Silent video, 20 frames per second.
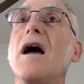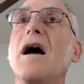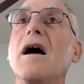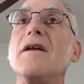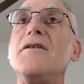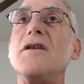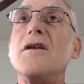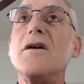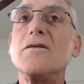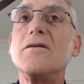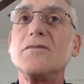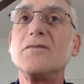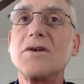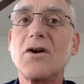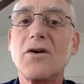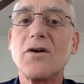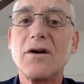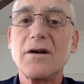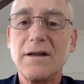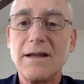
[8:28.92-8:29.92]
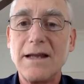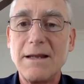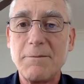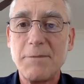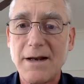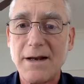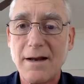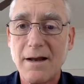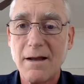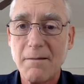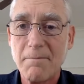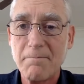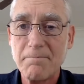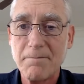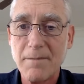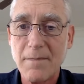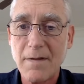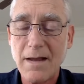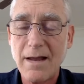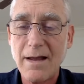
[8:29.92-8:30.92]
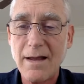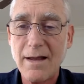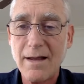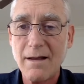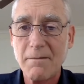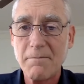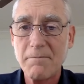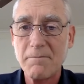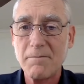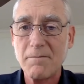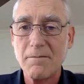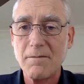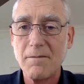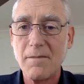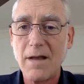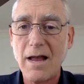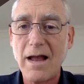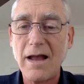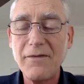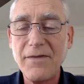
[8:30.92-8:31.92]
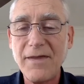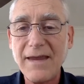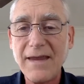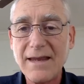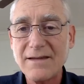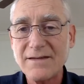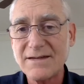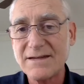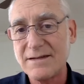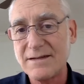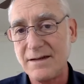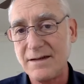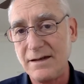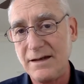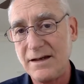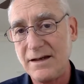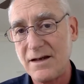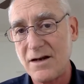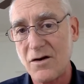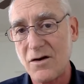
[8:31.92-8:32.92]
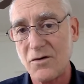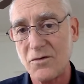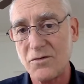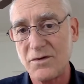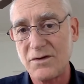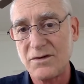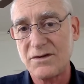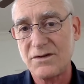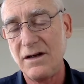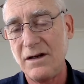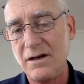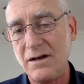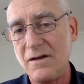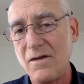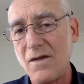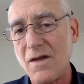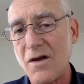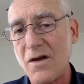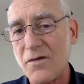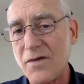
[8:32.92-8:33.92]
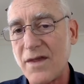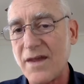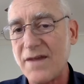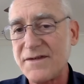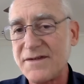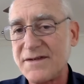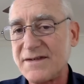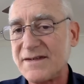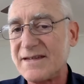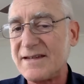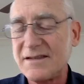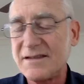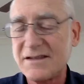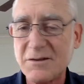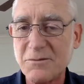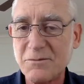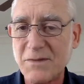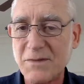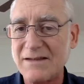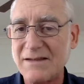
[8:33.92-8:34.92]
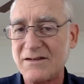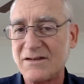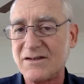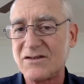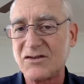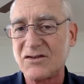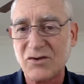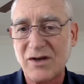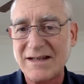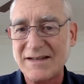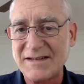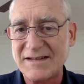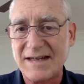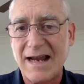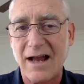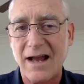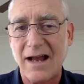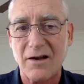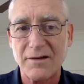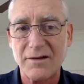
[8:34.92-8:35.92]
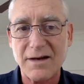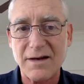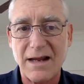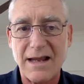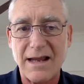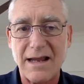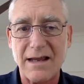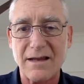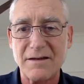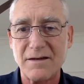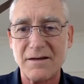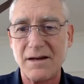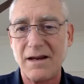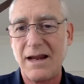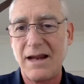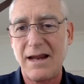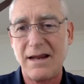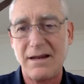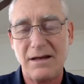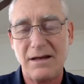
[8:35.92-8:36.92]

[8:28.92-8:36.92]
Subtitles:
unknown currently, but I think it's, the system gets stressed out, and it,